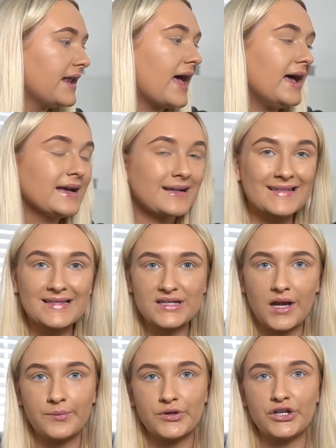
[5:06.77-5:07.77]
next
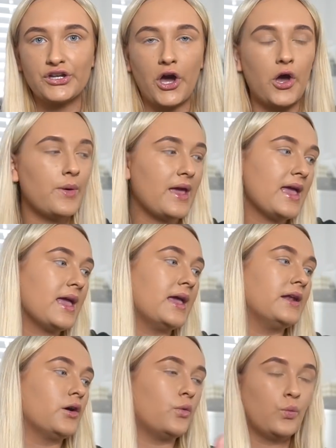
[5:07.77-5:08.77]
next, I'm going to go
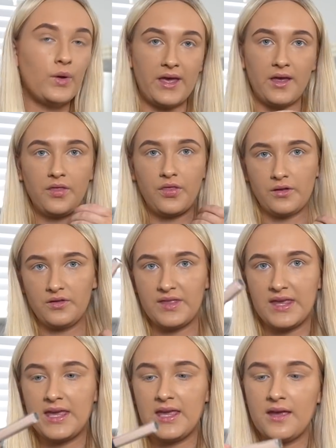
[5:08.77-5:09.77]
in with
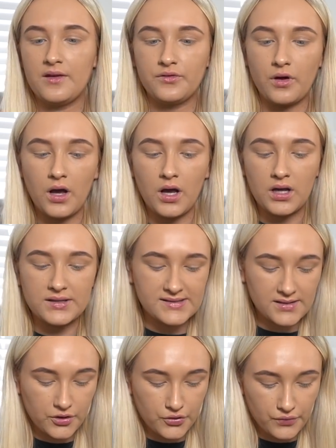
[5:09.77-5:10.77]
the
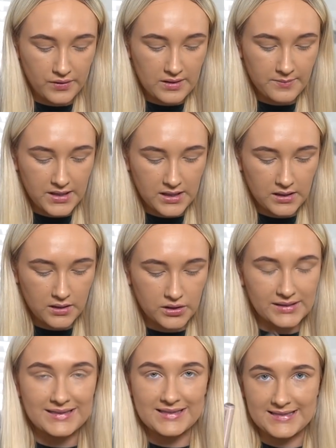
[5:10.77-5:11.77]
NARS Creamy
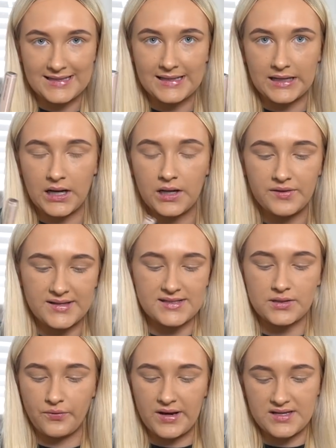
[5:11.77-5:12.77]
Concealer. This
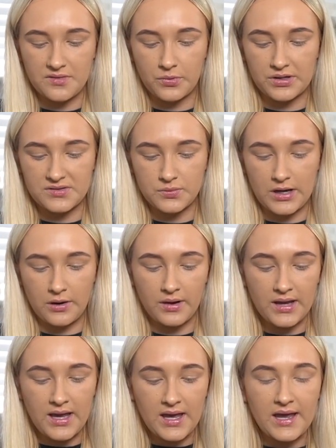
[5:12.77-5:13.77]
is the Radiant one as
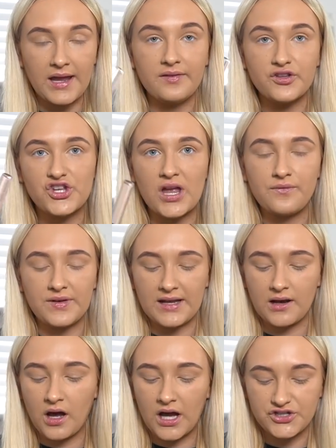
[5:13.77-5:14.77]
well. In the shade
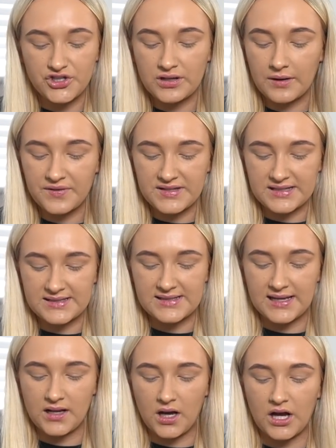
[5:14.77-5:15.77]
Vanilla. I do love this
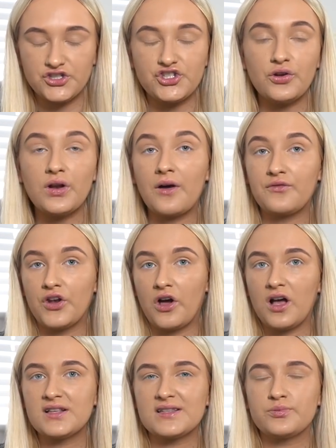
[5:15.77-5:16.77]
concealer. I do love
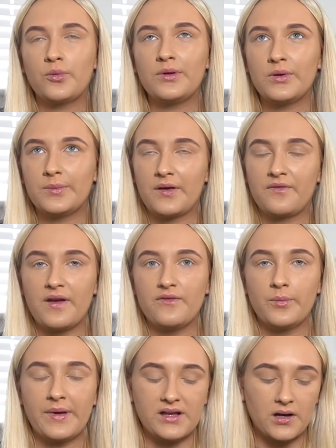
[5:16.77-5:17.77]
NARS. It's probably one of my
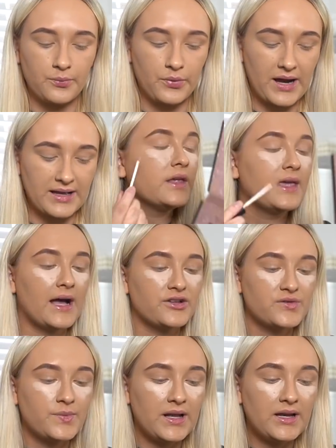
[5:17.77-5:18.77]
favourite makeup brands. Yeah, I
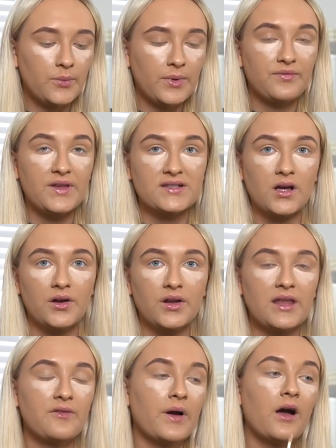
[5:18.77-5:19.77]
just put a little bit of this
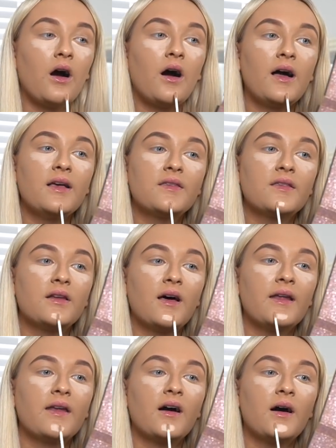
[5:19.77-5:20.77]
underneath my eyes to
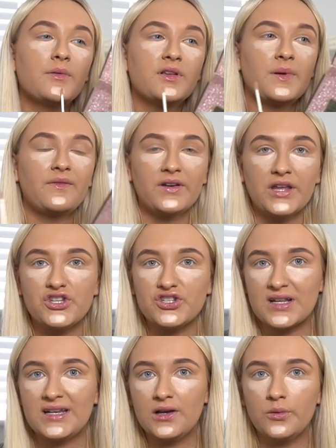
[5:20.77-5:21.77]
lighten it up because my
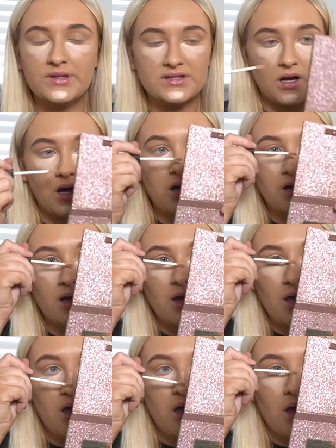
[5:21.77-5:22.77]
foundation's a little bit dark.
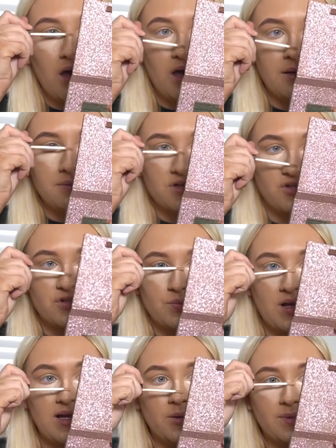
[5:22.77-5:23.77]
So I just
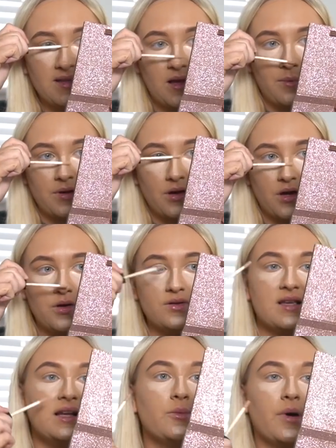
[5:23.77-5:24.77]
put a little bit down my nose,
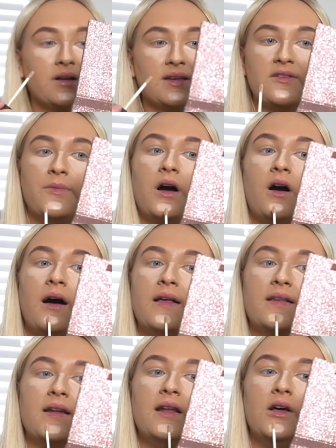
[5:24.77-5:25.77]
a little bit underneath my
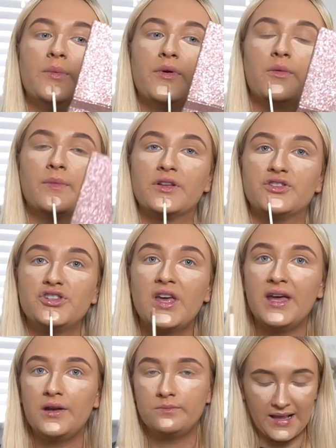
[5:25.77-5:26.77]
eyes, and a little bit on my
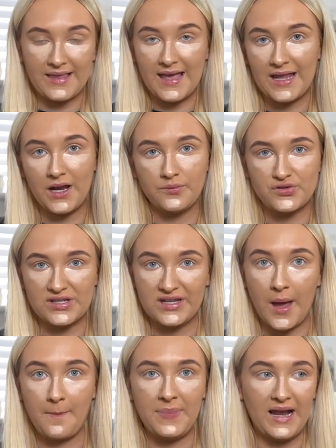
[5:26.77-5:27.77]
chin. And then I'm just going
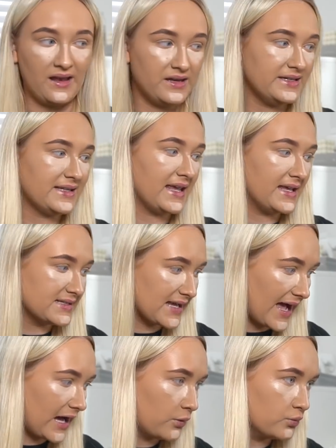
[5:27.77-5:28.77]
to blend it
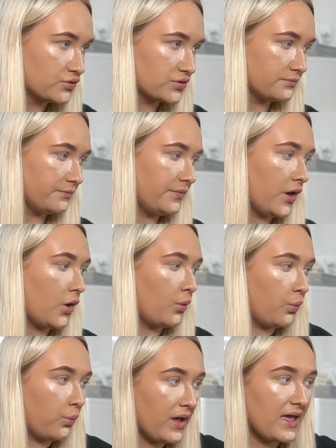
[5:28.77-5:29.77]
out
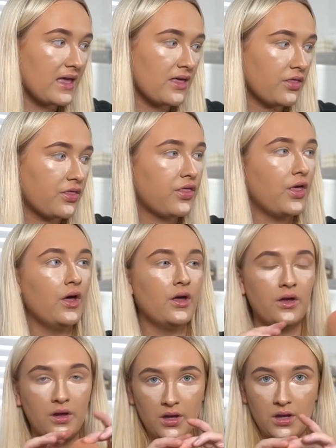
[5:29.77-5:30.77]
with...
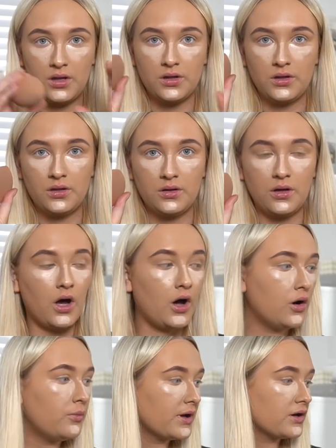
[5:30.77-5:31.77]

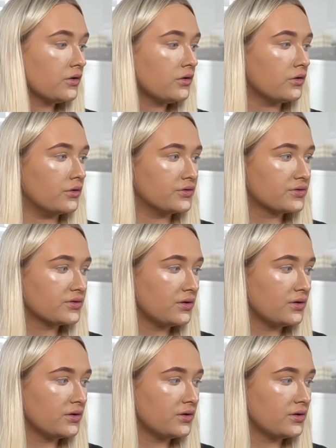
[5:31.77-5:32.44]
Oh my god.